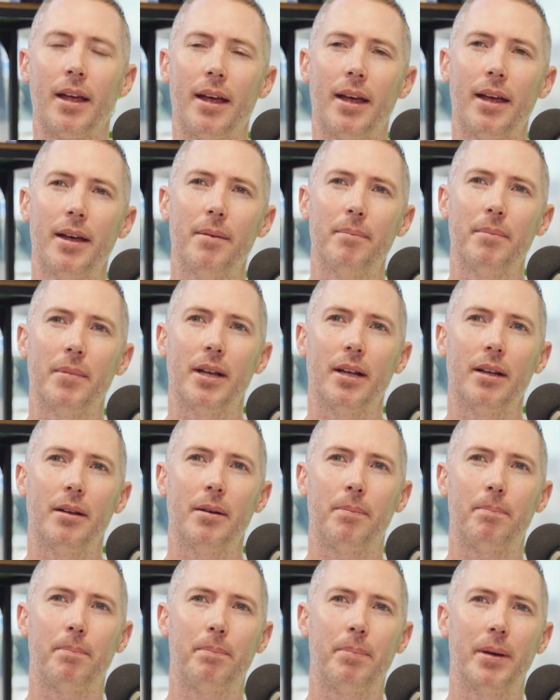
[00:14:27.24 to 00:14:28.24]

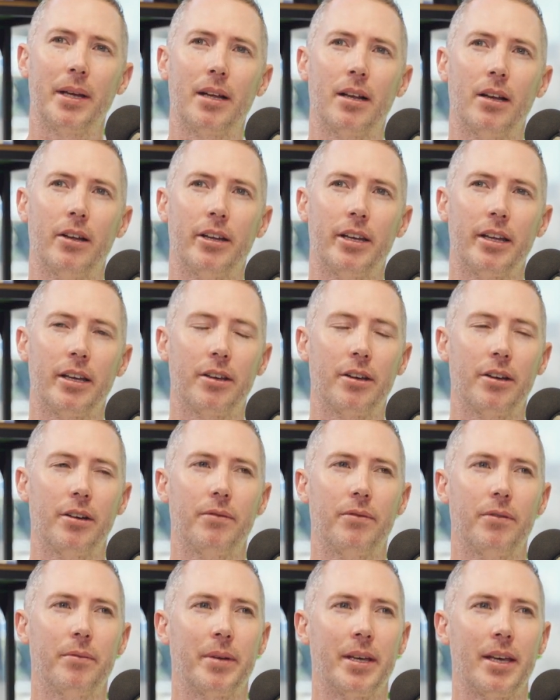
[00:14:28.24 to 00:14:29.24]
A big learning
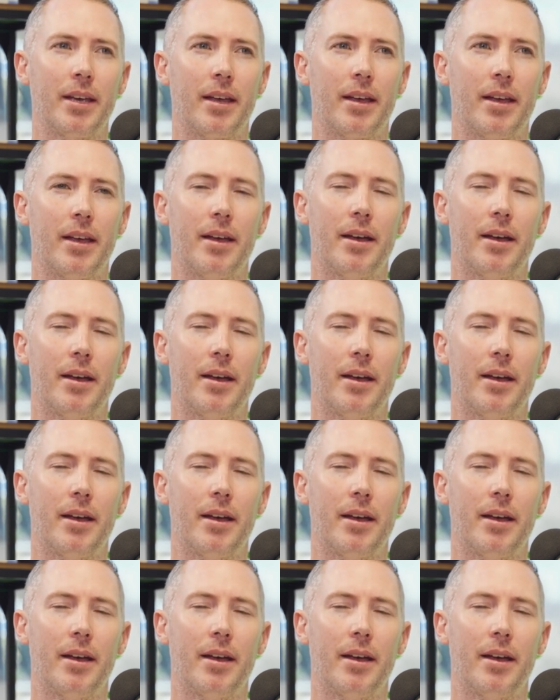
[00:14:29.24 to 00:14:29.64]
curve for me.